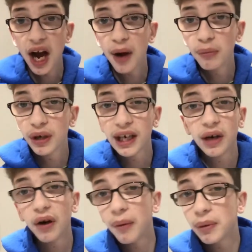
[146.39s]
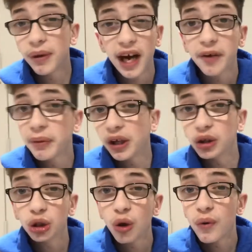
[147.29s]
We have been
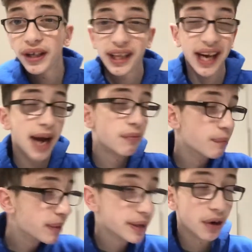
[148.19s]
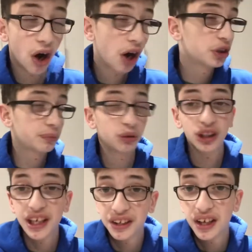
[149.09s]
controlling the game
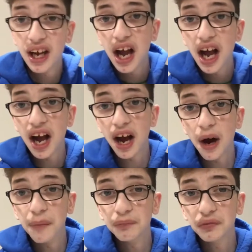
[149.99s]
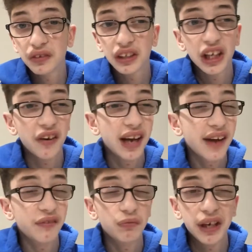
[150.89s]
100%. You know, they
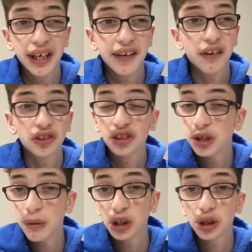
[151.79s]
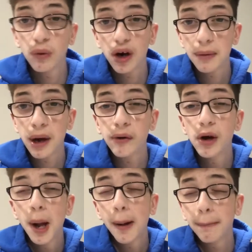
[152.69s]
haven't really given us too much to worry about.
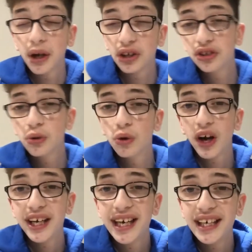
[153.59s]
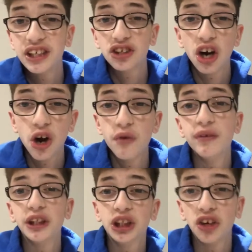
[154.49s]
But the scoreline is only
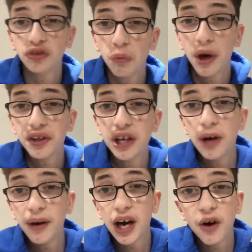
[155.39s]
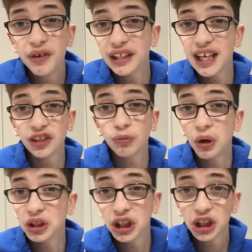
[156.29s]
just 1-0, and it only takes
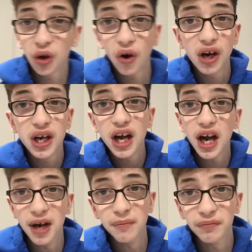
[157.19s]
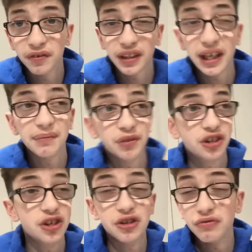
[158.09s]
one shot for them
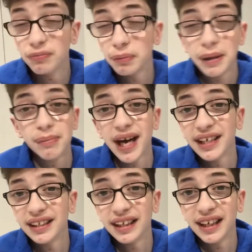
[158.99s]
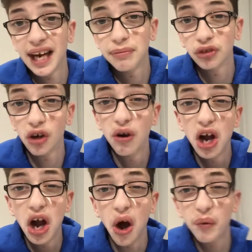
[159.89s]
to be back into the game. So
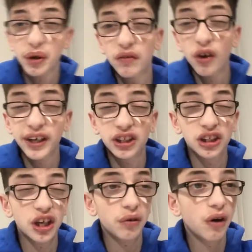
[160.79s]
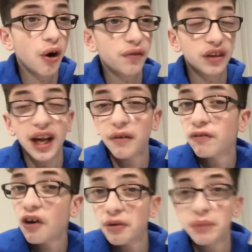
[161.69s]
I would have liked, you know, after that
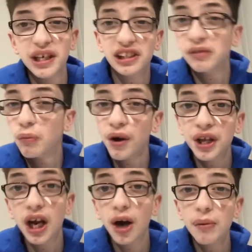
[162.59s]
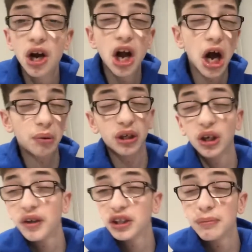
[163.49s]
5 minutes in, 1-0 up, I would have
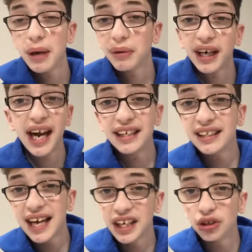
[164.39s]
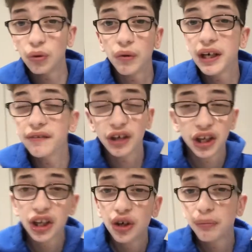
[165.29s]
liked to maybe get a second or even a
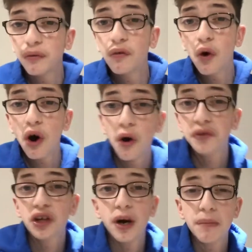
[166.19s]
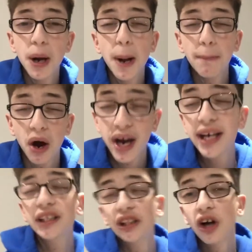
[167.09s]
third before half-time. But it
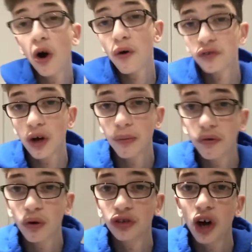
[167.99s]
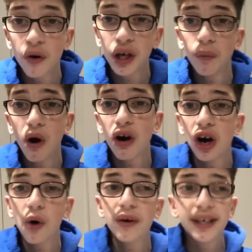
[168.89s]
is half-time, of course, only one
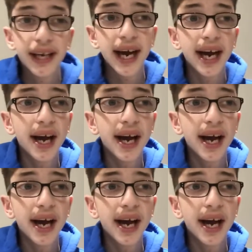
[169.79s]
goal in it.